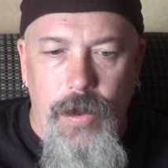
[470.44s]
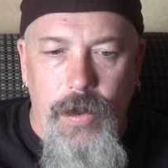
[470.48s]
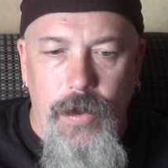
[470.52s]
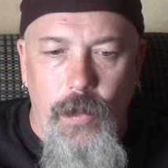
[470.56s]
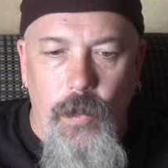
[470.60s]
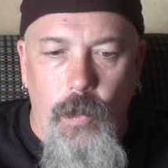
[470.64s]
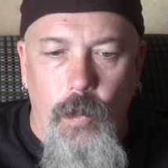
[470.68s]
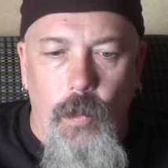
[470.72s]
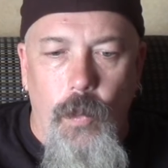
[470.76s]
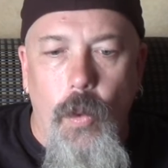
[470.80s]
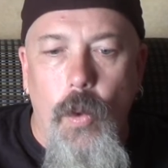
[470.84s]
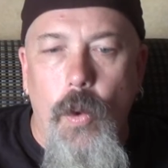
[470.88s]

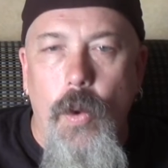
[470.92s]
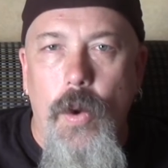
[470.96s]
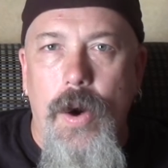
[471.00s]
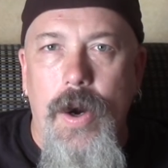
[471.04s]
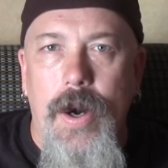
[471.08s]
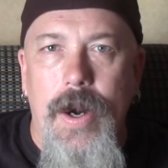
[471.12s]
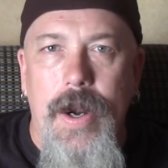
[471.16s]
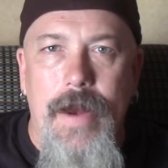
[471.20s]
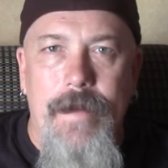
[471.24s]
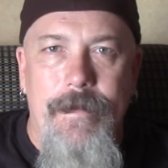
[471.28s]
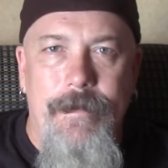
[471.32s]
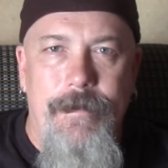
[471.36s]

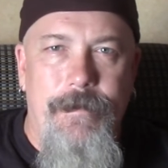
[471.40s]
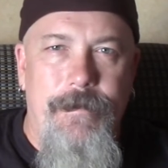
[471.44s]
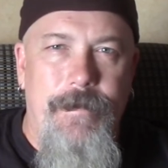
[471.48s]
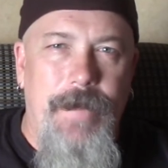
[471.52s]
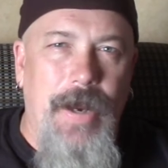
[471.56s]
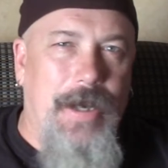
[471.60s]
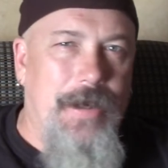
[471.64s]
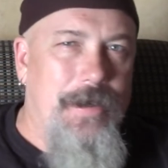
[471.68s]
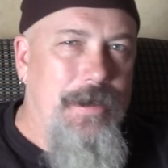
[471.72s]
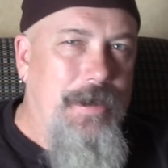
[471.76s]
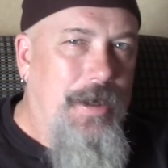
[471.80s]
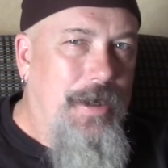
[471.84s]
war
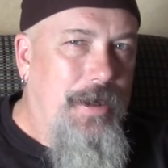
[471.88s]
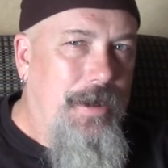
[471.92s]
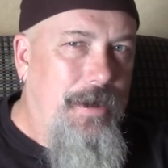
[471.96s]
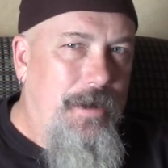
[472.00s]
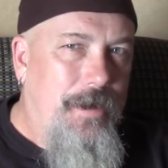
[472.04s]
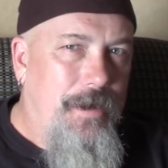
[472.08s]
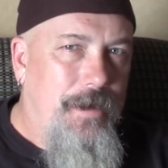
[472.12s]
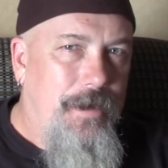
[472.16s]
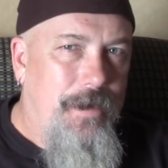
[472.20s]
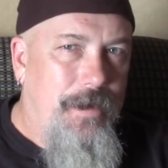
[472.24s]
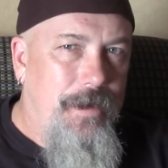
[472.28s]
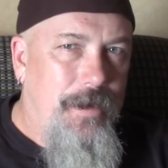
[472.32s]
affected.
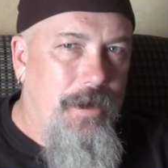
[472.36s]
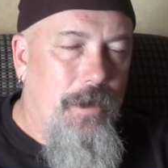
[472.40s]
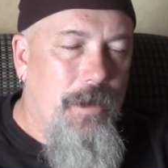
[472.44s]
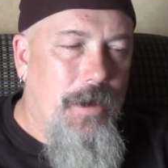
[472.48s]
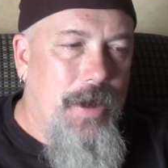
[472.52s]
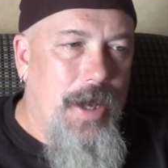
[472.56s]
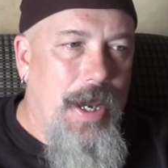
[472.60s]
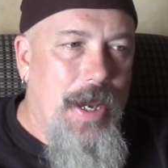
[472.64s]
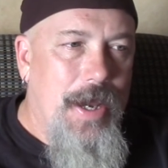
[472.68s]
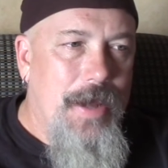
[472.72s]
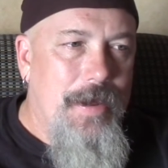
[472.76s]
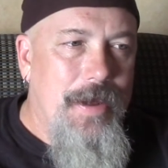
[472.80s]

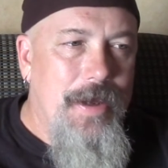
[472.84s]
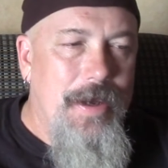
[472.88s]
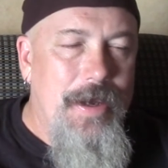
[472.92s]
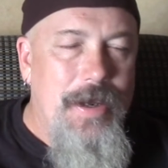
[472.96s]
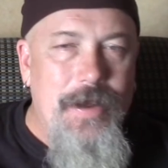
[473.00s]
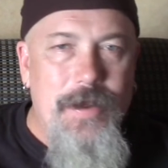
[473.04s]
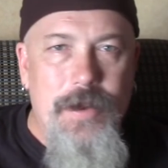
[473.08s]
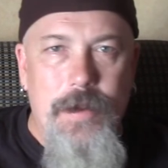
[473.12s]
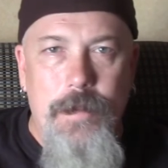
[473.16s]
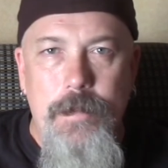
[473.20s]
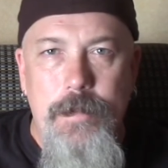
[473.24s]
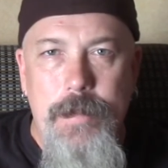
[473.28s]
Okay, they'd
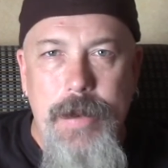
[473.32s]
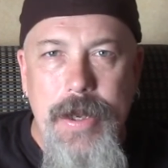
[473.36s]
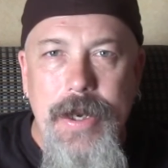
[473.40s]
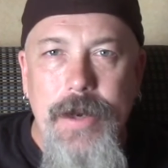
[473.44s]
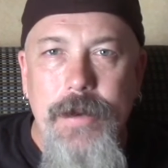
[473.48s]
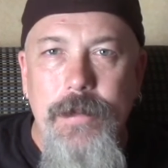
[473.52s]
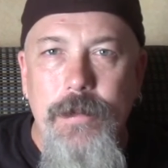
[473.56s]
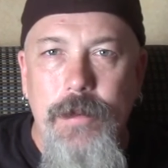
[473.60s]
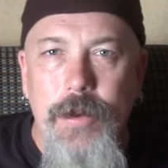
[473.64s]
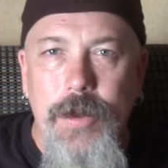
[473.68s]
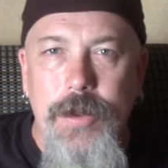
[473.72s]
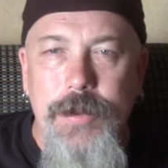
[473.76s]
either been
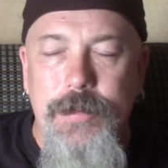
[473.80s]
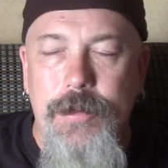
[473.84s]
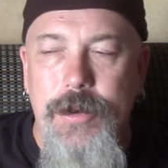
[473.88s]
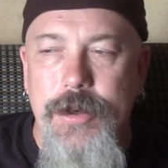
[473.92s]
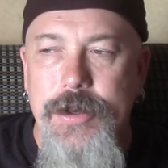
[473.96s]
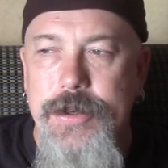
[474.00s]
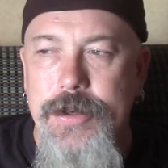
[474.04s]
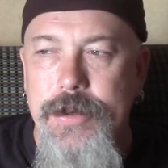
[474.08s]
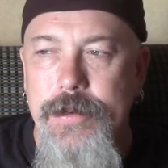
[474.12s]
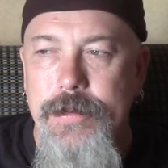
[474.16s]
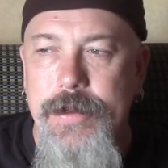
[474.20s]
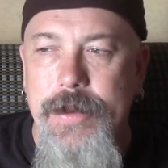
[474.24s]
in World
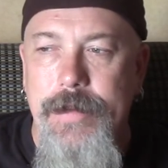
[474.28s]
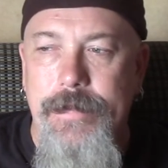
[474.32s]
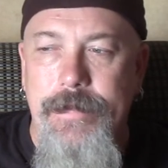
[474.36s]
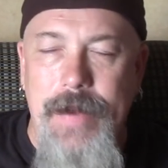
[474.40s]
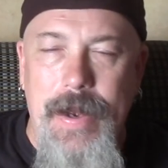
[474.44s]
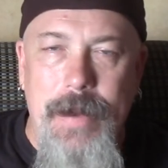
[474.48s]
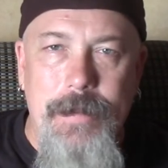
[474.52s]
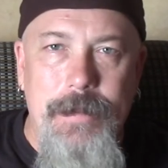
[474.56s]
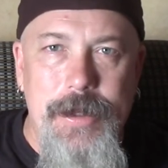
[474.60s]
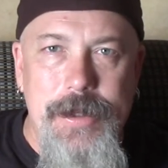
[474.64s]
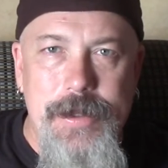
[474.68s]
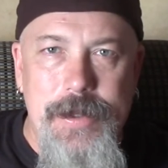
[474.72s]
War II, their
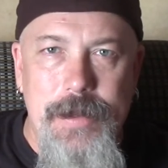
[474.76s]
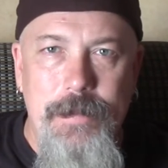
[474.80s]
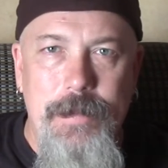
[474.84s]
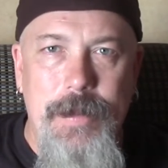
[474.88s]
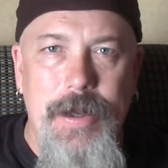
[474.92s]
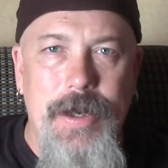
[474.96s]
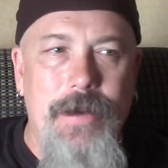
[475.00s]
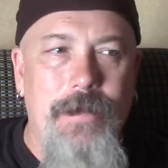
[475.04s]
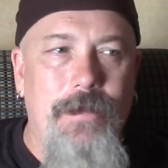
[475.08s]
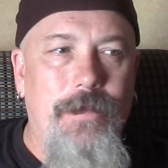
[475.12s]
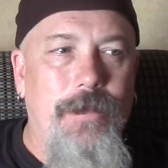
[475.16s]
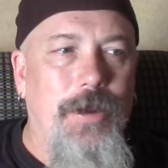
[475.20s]
families had
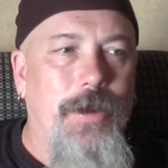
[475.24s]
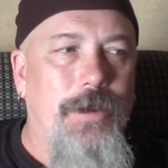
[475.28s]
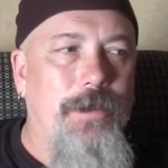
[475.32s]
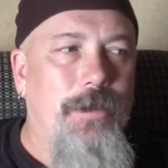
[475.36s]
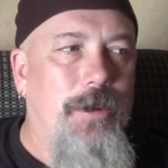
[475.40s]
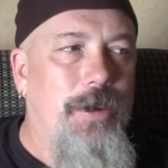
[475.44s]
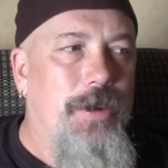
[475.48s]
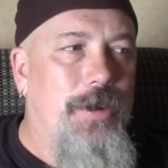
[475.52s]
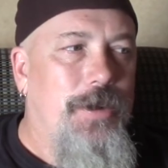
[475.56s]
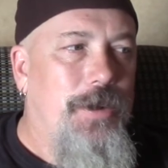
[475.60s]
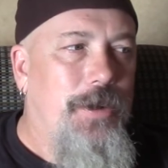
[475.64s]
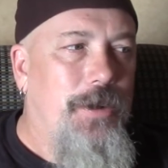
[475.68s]
been in World
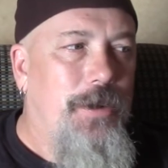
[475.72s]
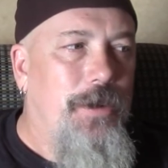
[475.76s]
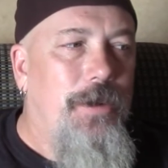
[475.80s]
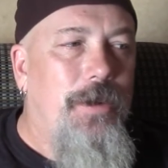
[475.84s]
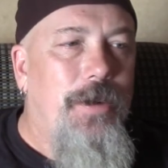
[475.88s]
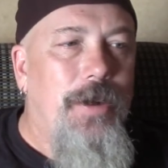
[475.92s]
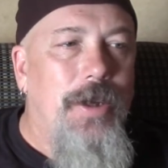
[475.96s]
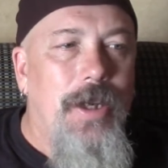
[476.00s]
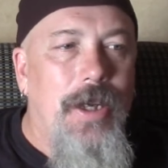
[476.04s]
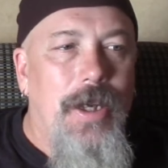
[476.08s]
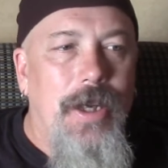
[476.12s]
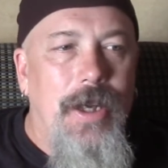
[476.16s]
War II,
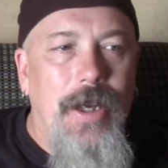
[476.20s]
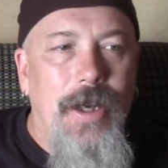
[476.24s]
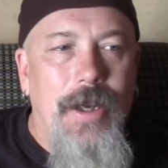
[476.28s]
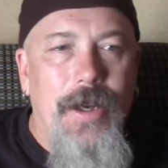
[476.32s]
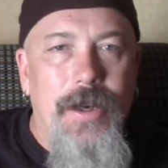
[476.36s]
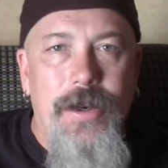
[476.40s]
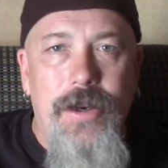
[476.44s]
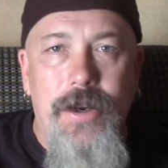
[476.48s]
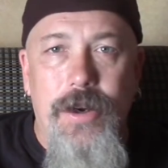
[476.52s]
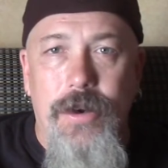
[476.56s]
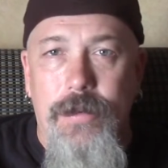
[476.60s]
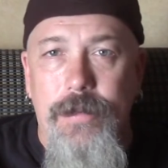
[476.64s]

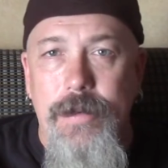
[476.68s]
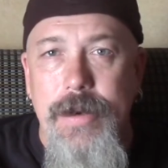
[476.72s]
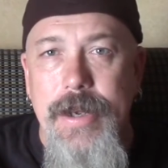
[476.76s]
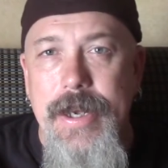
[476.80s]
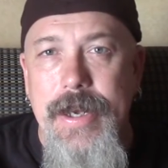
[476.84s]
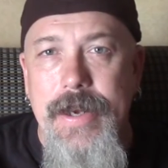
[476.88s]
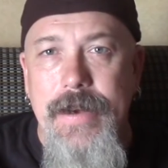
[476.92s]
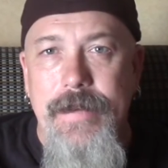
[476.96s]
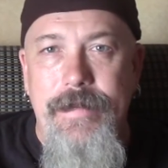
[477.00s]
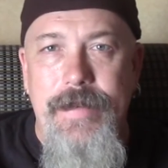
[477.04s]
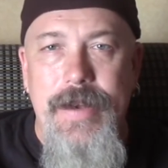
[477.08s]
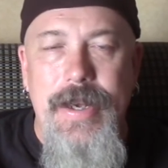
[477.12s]

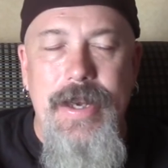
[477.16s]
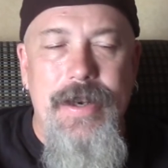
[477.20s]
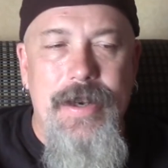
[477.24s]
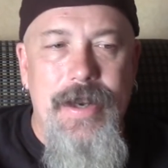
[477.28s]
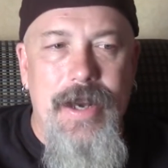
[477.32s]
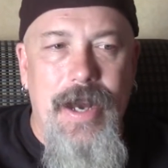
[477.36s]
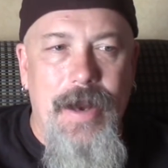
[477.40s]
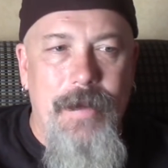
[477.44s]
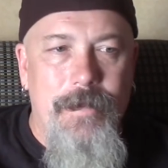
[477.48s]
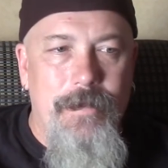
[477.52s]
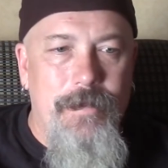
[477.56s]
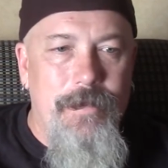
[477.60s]
Korea,
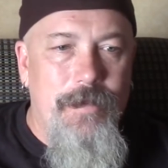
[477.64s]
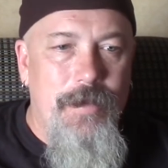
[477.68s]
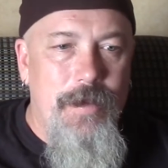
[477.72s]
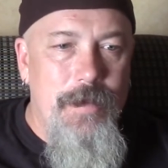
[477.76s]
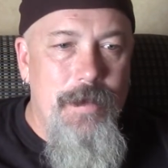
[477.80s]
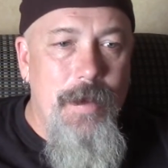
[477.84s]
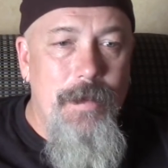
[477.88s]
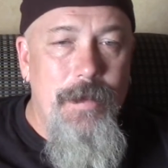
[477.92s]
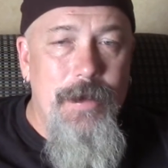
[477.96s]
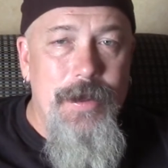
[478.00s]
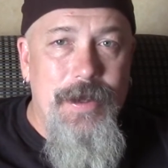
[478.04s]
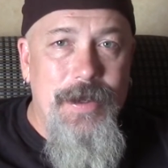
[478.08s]
Vietnam.
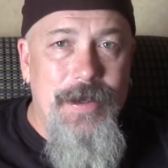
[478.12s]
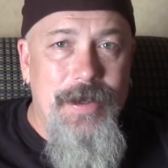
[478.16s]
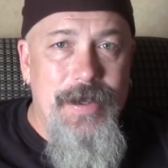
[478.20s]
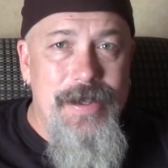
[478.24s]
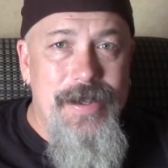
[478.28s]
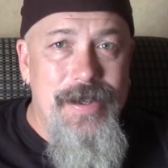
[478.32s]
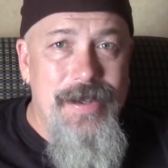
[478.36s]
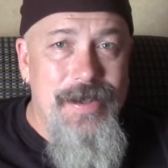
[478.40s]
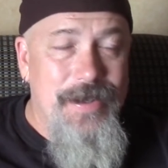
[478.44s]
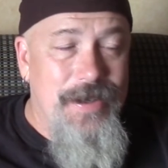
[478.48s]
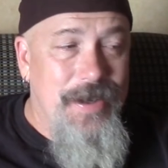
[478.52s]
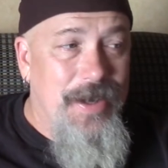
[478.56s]
Remember that
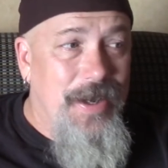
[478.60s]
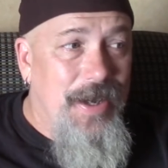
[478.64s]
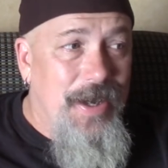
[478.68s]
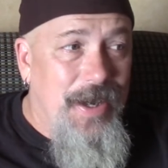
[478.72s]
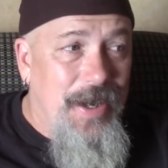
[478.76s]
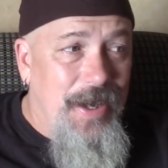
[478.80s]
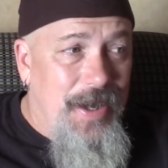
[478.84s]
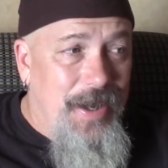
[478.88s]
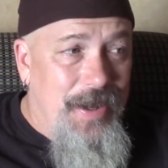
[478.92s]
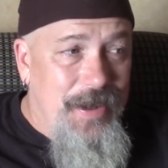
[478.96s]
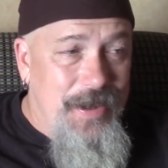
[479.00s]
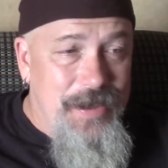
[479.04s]
this
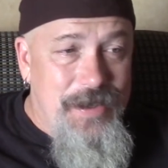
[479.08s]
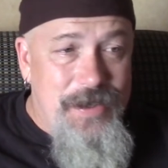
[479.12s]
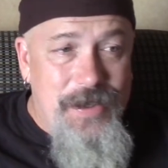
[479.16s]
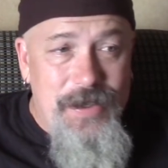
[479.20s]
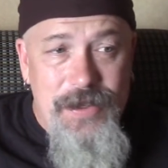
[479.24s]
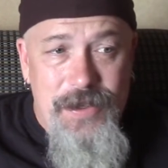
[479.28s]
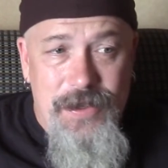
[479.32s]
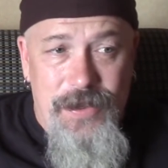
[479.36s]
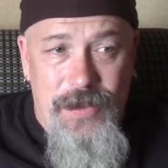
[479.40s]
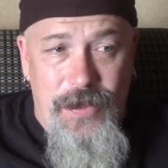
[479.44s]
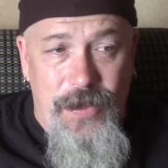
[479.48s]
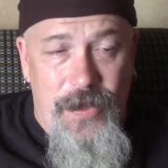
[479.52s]

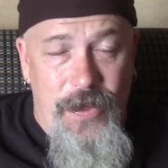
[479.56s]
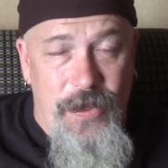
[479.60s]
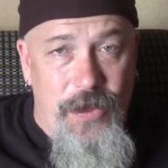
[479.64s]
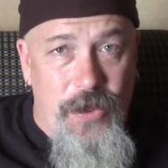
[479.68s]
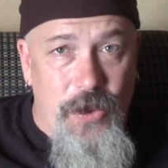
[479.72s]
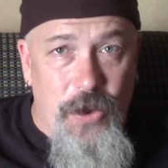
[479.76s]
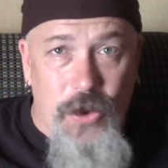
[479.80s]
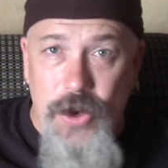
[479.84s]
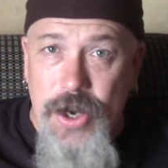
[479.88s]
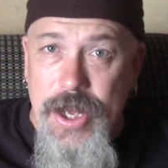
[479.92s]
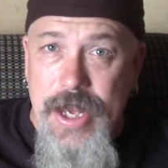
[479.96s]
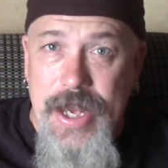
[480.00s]
is
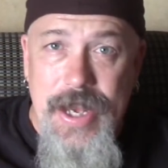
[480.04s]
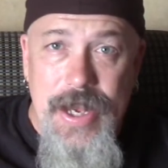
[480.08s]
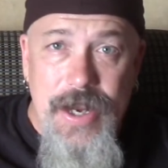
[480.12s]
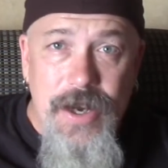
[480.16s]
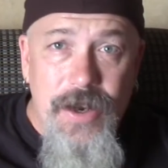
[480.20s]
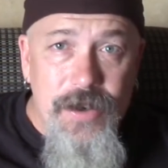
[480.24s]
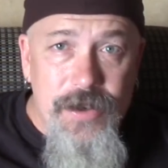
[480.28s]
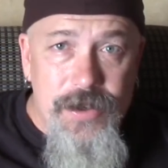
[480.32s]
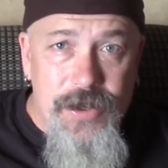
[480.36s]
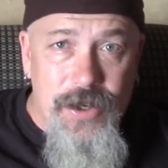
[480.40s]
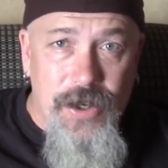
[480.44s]
30 years